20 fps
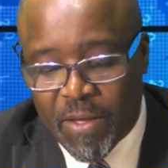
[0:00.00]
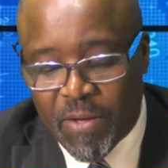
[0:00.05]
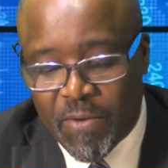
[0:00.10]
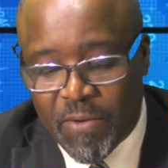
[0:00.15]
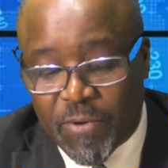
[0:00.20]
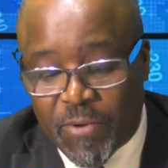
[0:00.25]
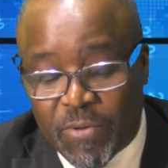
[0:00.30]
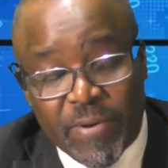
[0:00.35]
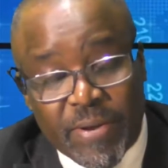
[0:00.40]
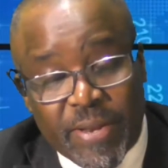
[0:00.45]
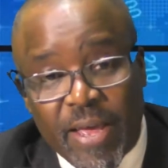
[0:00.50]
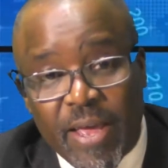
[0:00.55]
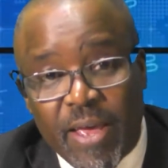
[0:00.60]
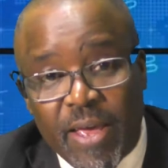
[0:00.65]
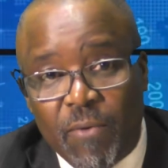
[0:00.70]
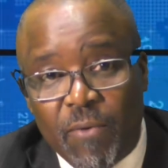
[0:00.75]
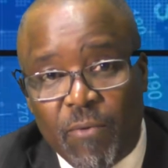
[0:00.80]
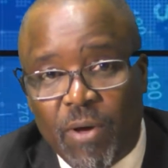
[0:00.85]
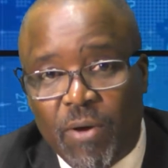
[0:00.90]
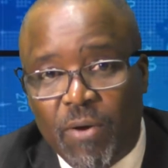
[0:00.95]
For
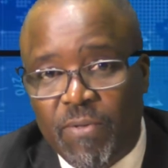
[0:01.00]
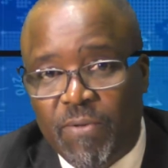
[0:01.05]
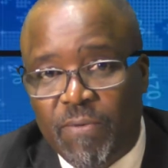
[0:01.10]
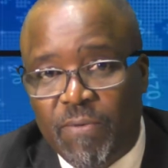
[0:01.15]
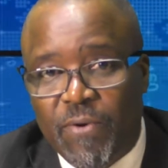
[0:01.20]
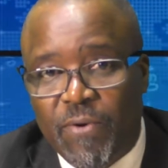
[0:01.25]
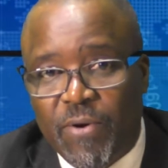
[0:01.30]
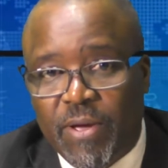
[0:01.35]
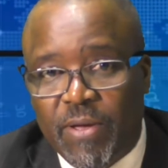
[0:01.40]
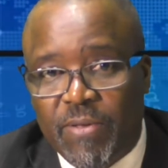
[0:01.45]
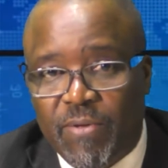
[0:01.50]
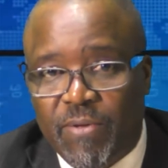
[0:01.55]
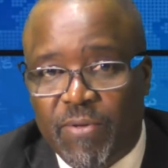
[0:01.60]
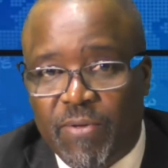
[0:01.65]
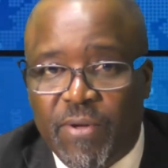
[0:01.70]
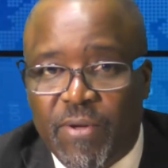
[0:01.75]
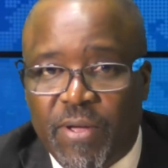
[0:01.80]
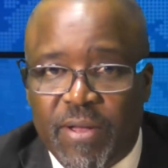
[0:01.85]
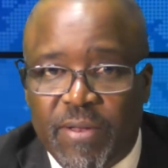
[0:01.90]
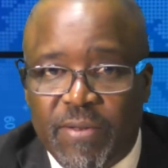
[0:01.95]
today, we're going to focus on
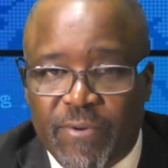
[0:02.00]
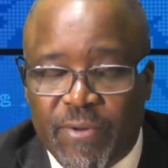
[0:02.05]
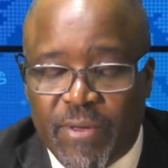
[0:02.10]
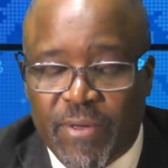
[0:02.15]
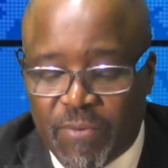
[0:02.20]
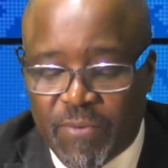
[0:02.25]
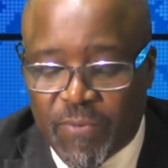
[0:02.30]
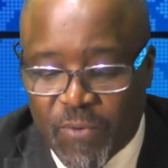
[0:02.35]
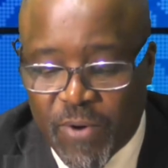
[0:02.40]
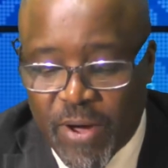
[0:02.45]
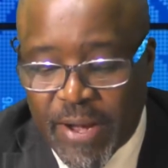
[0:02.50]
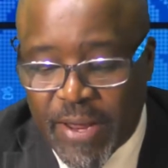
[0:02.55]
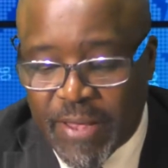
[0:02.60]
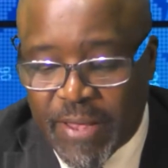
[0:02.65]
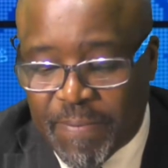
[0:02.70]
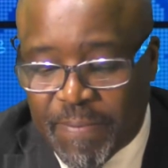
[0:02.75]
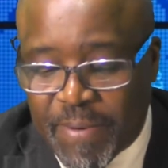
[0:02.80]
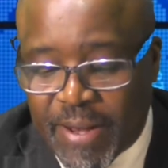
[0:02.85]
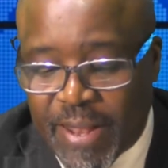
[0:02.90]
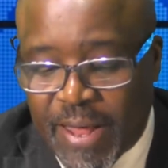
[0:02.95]
two countries. One
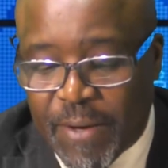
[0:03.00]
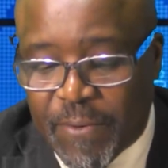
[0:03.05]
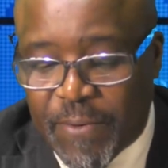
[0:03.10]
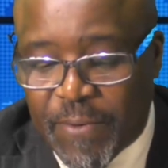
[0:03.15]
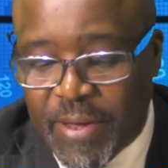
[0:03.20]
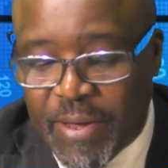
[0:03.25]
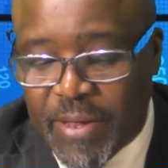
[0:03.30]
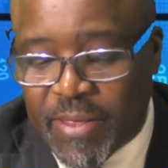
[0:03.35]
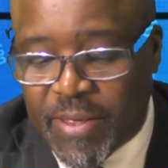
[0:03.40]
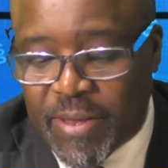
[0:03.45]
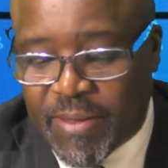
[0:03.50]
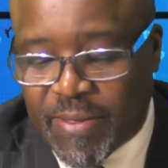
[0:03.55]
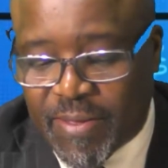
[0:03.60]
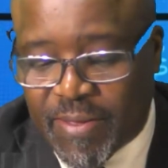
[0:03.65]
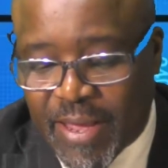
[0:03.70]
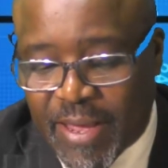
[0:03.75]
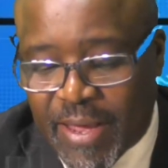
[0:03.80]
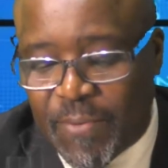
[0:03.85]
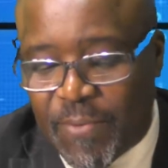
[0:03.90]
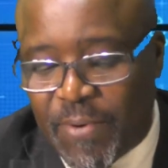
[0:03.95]
is Malawi, the
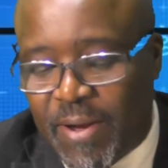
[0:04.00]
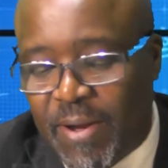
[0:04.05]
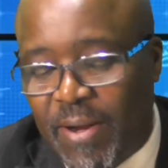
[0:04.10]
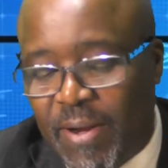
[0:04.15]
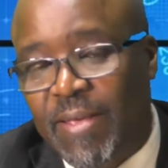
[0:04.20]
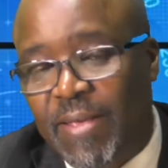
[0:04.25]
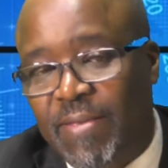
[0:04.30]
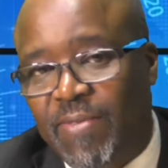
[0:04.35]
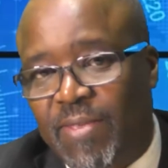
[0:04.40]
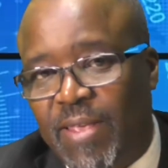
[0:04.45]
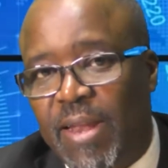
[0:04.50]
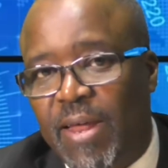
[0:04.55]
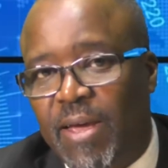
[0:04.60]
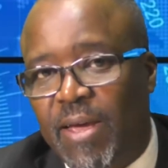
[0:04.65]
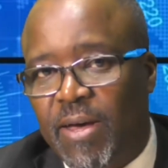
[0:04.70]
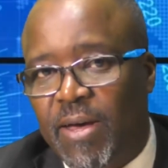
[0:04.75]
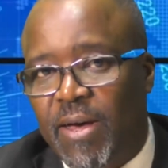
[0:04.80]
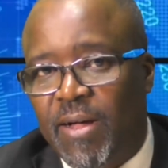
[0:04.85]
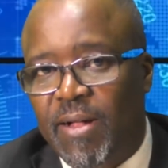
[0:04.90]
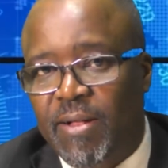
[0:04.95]
second one is
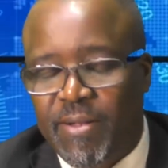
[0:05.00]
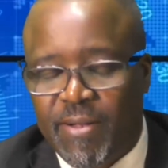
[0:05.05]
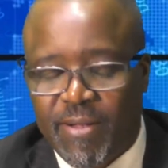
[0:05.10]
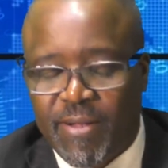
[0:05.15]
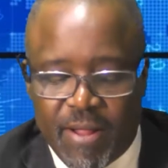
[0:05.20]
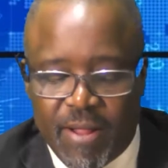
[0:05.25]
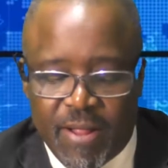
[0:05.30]
Senegal.